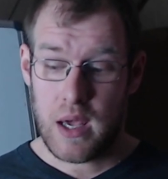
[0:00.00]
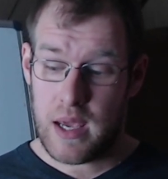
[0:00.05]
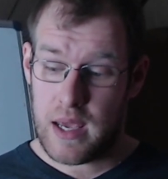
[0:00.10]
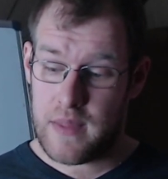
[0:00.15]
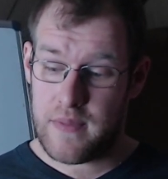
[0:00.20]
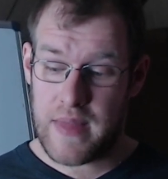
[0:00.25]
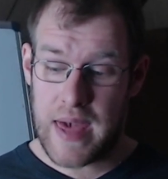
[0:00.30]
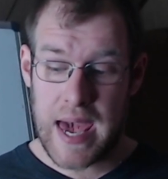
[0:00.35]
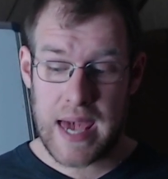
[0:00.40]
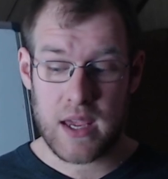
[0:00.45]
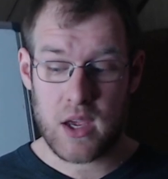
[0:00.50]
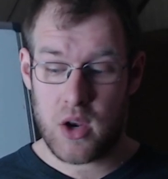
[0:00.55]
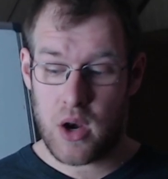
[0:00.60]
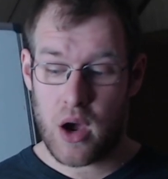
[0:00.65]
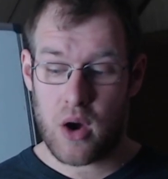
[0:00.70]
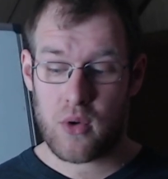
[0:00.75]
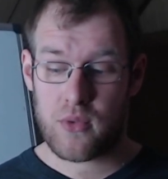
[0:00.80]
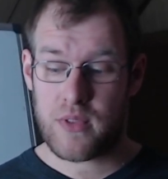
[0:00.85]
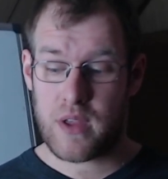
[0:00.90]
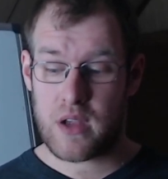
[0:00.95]
In that, you
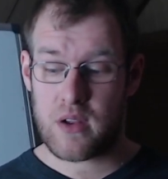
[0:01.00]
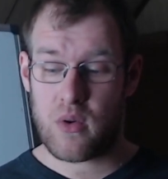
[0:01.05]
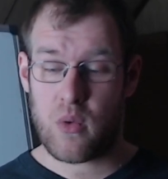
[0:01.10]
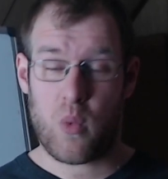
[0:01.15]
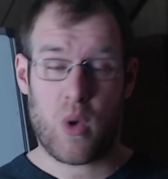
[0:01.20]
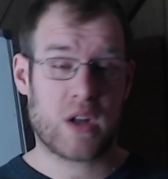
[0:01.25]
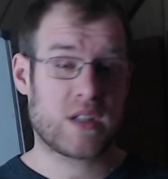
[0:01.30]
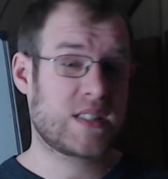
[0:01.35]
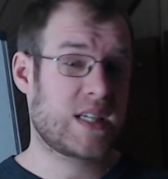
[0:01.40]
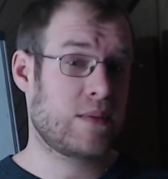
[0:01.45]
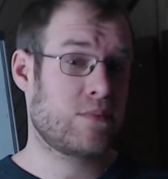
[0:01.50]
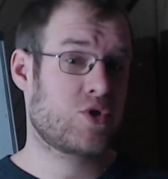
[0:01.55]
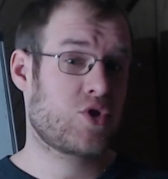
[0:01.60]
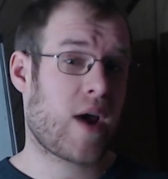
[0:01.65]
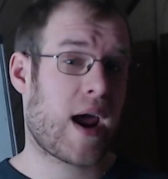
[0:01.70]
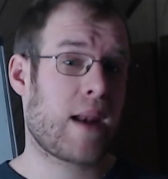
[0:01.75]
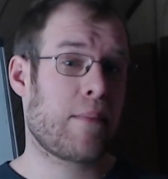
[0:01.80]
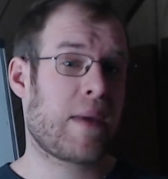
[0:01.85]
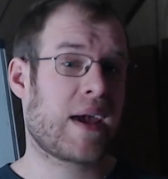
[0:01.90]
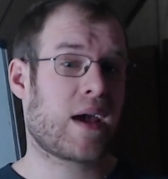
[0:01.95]
know, the one team's
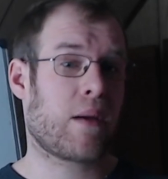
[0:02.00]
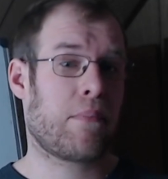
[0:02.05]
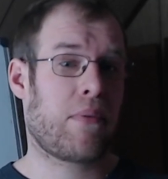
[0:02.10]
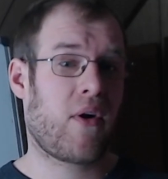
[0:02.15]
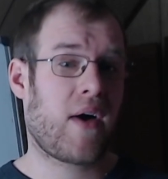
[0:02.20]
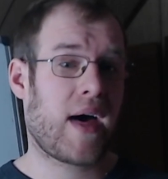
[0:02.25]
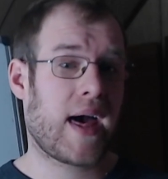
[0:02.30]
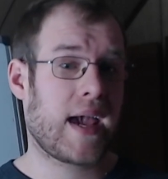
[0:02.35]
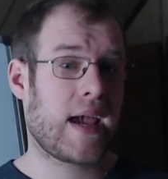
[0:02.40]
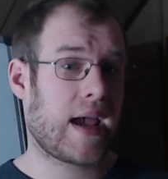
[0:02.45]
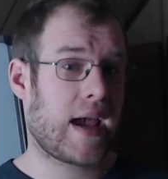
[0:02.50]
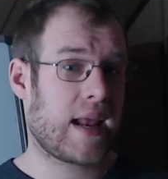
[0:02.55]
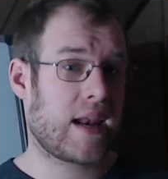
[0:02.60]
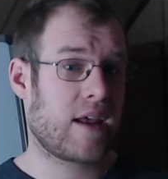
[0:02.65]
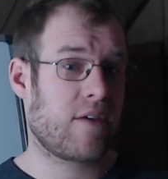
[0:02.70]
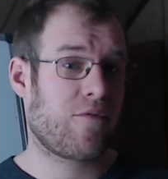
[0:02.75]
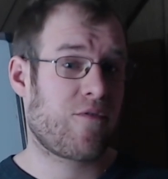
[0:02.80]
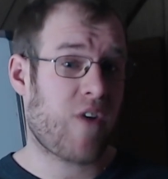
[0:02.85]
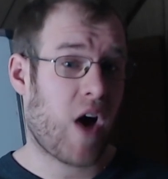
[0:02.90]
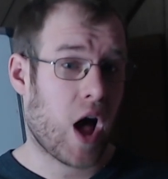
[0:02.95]
trying to make a play and
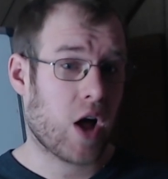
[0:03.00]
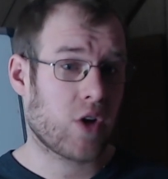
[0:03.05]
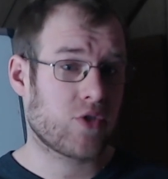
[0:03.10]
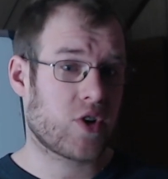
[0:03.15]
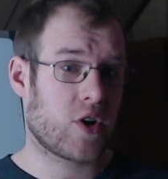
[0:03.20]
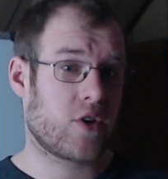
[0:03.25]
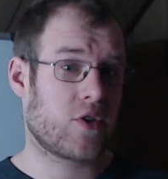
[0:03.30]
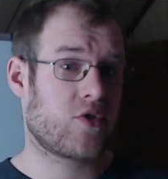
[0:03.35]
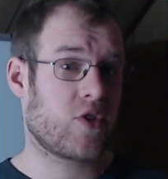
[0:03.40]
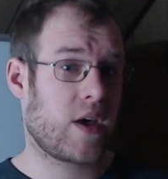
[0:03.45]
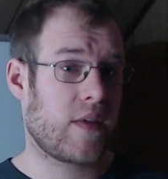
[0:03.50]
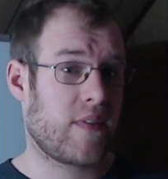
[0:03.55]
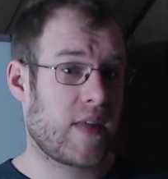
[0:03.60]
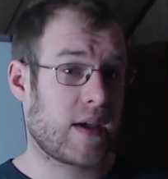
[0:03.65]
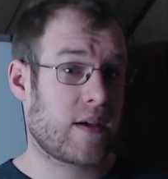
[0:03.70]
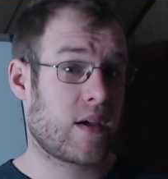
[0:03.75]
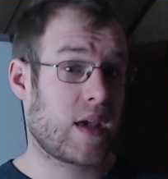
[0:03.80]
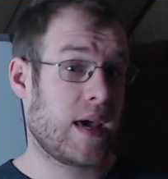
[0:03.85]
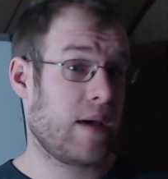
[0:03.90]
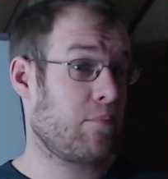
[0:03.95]
it falters and
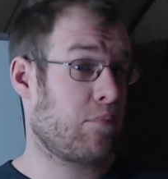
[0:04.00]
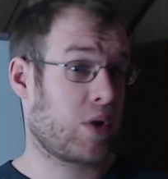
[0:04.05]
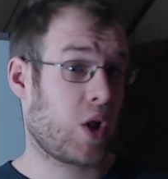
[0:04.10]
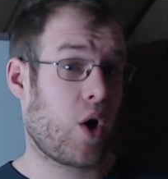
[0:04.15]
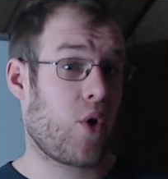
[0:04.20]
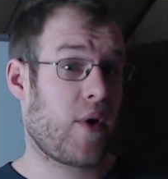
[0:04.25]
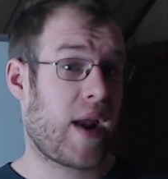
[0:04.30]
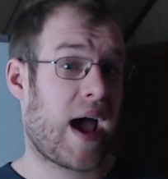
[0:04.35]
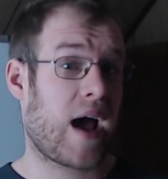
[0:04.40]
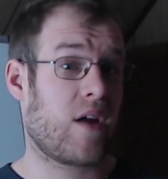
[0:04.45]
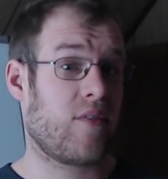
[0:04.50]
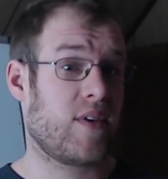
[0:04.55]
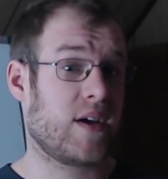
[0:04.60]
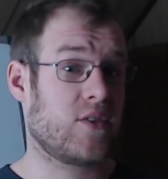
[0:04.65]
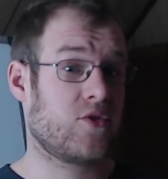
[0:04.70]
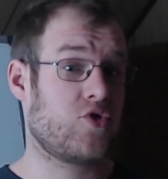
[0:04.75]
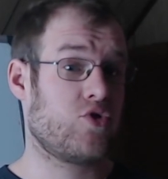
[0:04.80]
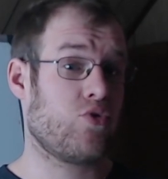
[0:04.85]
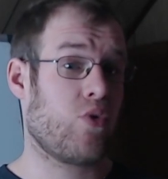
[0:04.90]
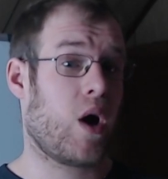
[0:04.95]
they get blown out of
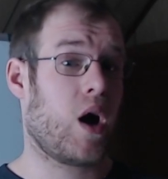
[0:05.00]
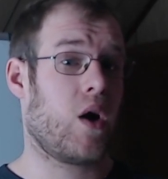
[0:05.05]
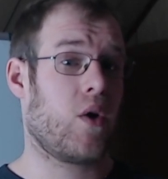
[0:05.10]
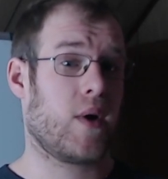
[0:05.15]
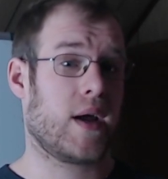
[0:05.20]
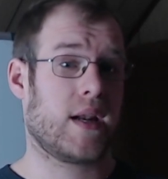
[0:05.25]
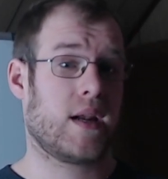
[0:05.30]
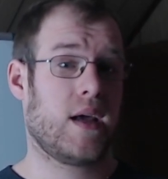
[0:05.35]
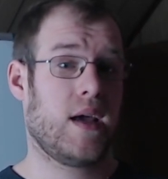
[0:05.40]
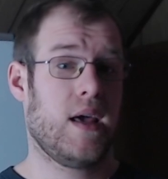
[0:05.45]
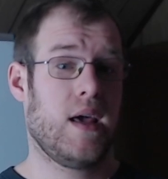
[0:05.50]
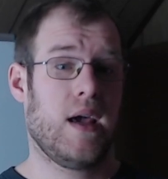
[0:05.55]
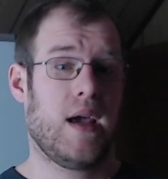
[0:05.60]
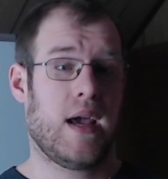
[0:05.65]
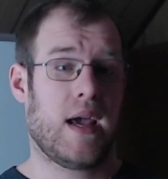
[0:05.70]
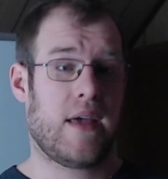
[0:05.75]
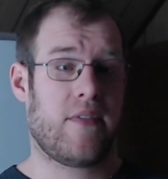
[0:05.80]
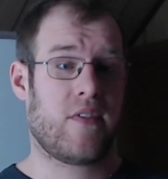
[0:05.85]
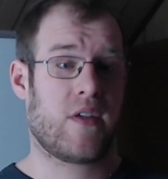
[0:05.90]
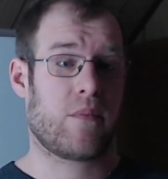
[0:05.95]
it two zero, and,
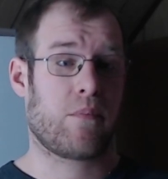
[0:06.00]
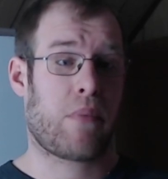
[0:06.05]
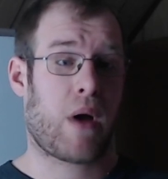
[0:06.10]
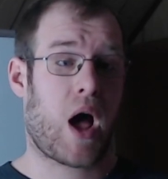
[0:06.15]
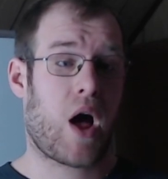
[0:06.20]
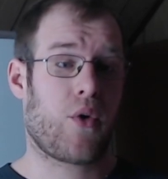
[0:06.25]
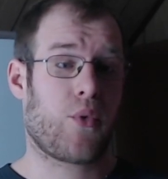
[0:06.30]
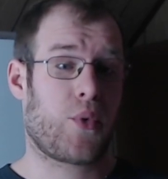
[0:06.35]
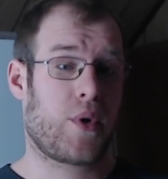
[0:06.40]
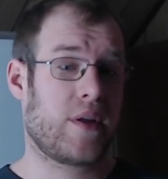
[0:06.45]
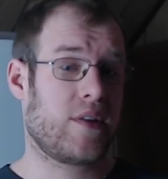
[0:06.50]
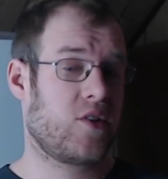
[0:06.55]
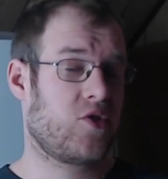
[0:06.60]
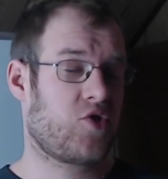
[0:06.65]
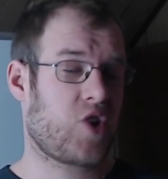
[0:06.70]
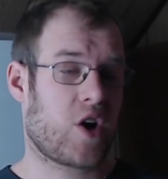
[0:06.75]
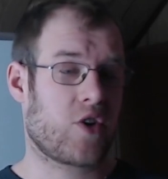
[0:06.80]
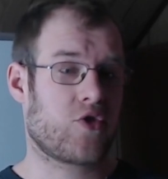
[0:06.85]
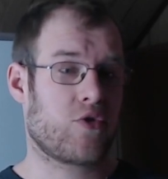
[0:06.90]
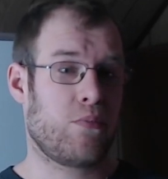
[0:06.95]
and the ball really
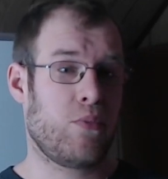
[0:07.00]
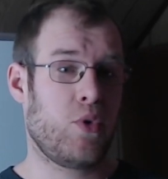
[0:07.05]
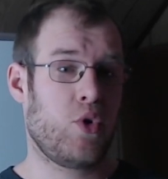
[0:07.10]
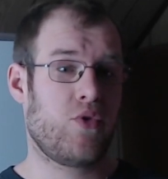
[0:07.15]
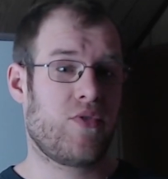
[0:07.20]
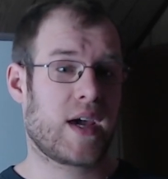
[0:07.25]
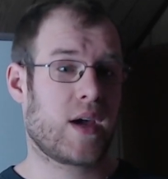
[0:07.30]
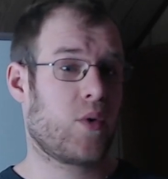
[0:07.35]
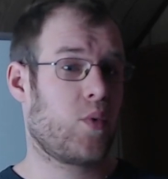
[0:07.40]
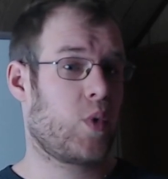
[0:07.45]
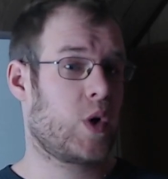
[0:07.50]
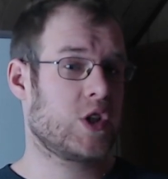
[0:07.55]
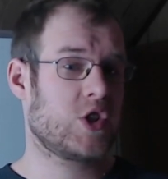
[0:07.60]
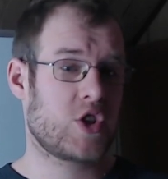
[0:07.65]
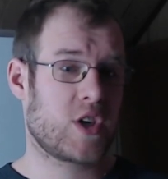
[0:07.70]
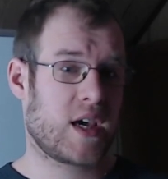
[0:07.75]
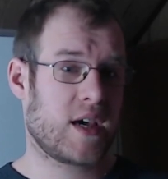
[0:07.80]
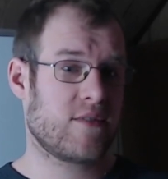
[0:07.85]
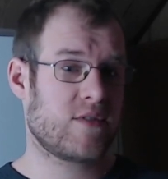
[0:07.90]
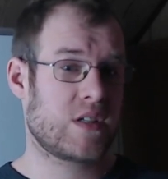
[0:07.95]
starts moving. And
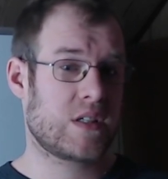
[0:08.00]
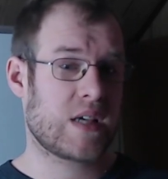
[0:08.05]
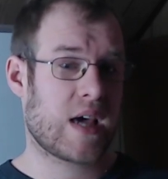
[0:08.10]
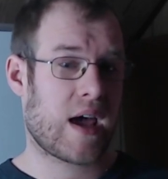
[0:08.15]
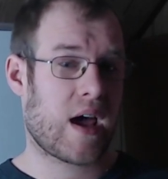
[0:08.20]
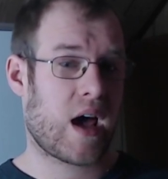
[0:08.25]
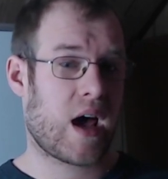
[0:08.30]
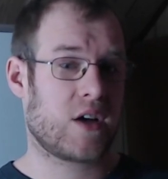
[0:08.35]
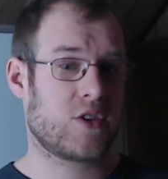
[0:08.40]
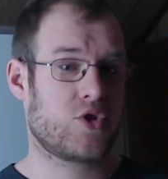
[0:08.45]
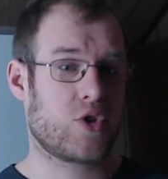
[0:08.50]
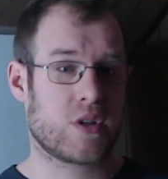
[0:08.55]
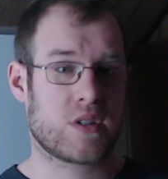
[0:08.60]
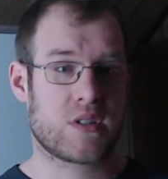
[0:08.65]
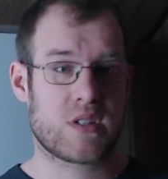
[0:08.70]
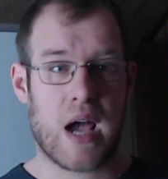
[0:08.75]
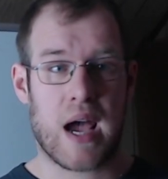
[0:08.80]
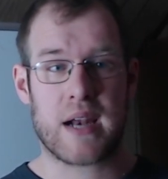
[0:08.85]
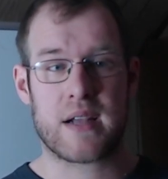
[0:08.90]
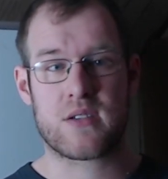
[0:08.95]
once you give uh,
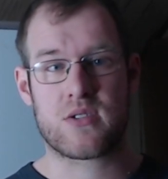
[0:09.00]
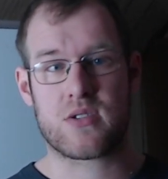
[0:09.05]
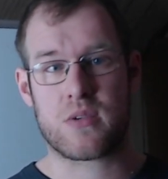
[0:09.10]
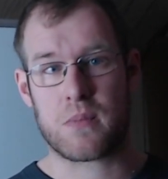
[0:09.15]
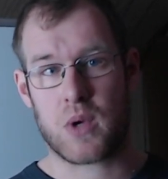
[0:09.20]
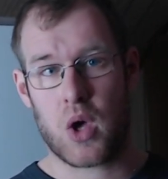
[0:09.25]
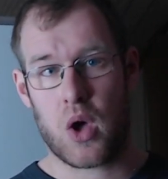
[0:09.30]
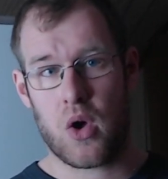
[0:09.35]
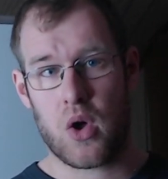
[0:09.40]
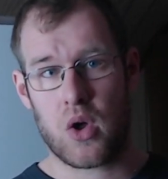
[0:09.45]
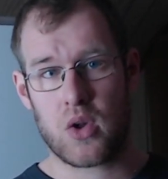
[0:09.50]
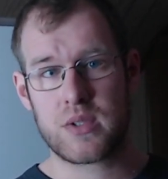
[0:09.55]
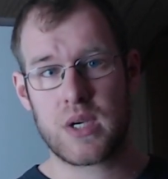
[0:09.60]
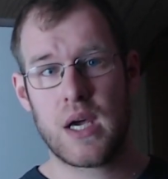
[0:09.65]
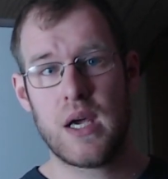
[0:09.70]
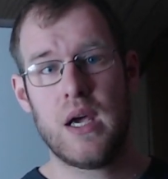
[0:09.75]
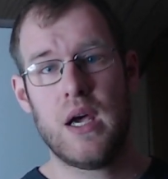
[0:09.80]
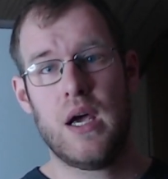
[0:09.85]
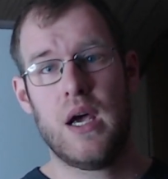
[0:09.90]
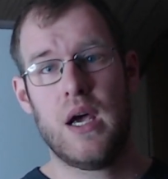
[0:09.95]
Tristana some gold,
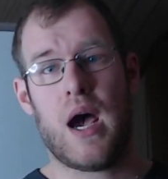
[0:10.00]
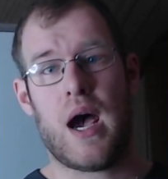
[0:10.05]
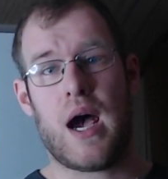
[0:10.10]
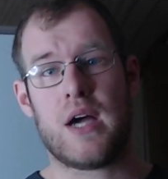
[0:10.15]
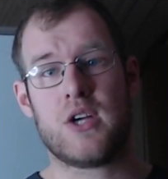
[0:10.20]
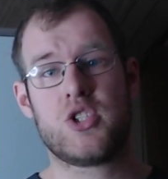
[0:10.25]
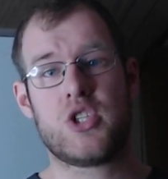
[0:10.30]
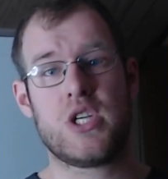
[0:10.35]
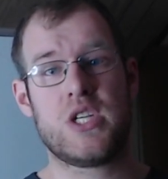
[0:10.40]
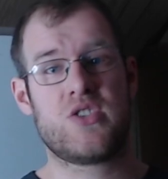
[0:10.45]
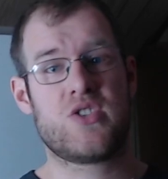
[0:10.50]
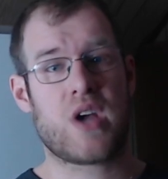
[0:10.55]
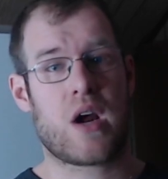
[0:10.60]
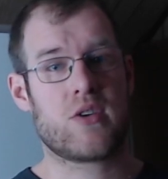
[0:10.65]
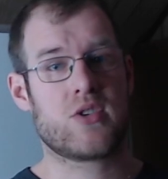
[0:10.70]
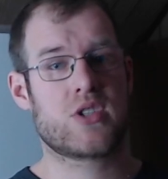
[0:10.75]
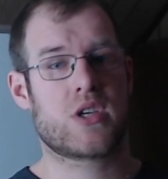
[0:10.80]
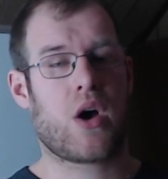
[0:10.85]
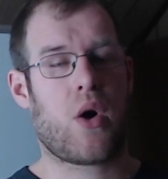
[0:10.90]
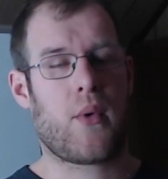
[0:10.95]
uh, she
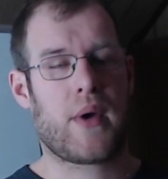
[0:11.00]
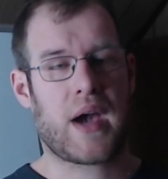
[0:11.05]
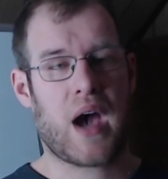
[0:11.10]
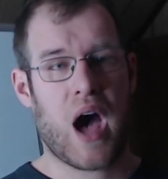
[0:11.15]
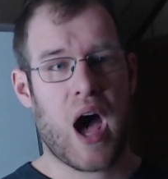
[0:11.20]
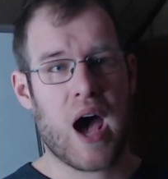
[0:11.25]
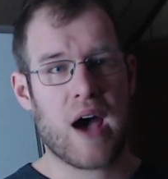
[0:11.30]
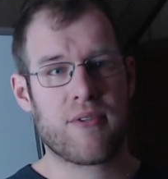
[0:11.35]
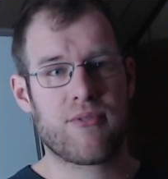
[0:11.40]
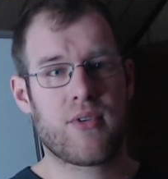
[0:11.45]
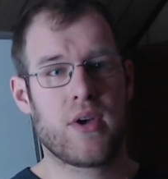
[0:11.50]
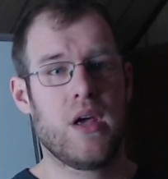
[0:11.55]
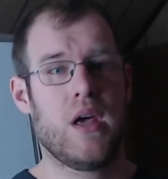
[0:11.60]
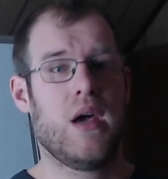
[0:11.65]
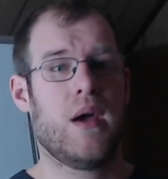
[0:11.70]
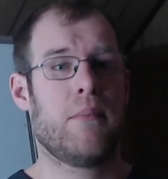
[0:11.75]
starts going off.